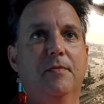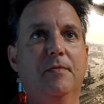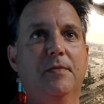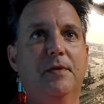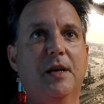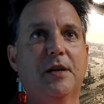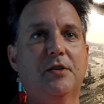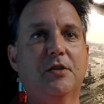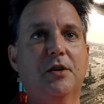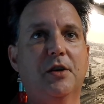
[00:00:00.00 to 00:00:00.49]

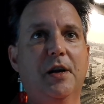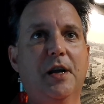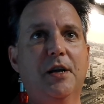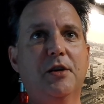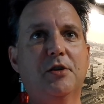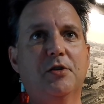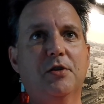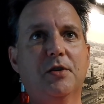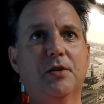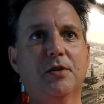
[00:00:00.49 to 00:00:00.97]

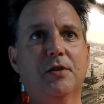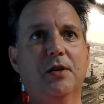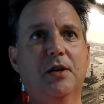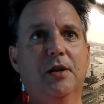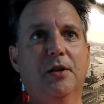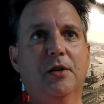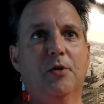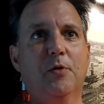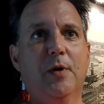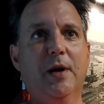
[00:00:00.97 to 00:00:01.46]
destinations
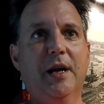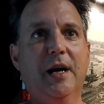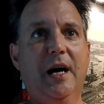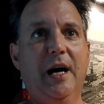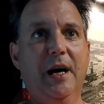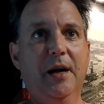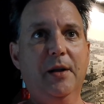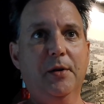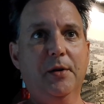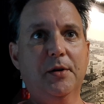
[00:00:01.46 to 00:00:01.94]
in the Greek
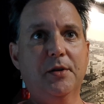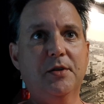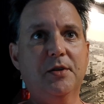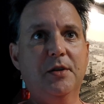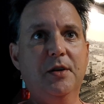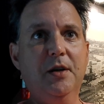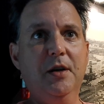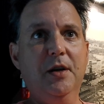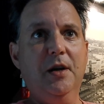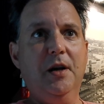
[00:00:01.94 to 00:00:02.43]

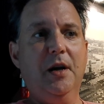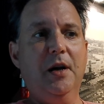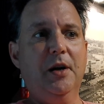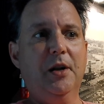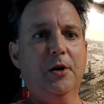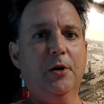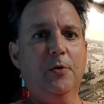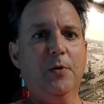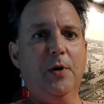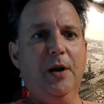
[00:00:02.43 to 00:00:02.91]
islands and
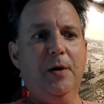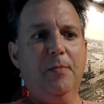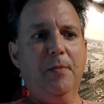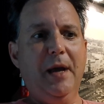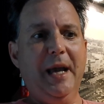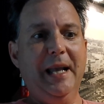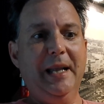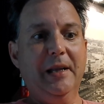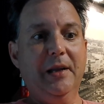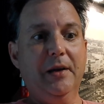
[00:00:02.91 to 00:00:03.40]
in the Greek
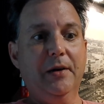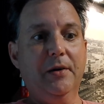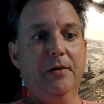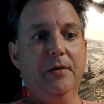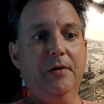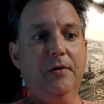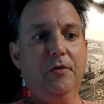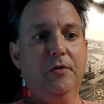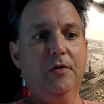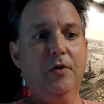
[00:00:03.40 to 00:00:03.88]
mainland.
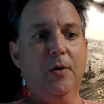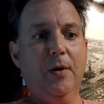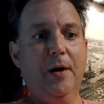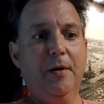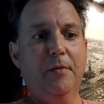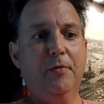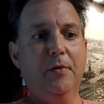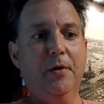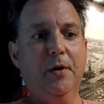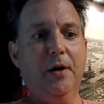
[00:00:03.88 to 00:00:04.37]
So
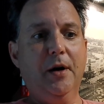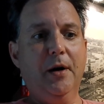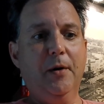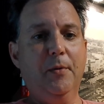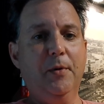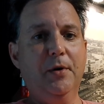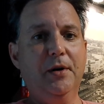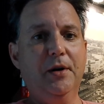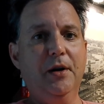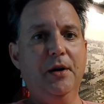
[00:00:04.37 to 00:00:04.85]
I thought I
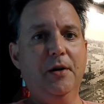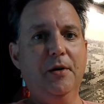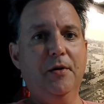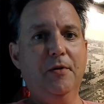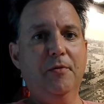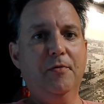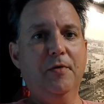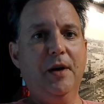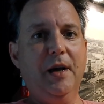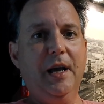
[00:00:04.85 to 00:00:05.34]
would
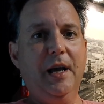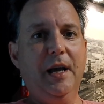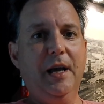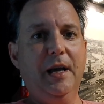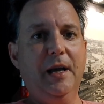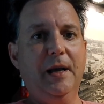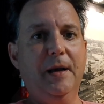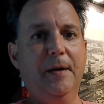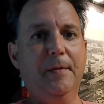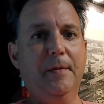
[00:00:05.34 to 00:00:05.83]
give
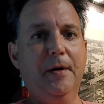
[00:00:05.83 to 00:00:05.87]
a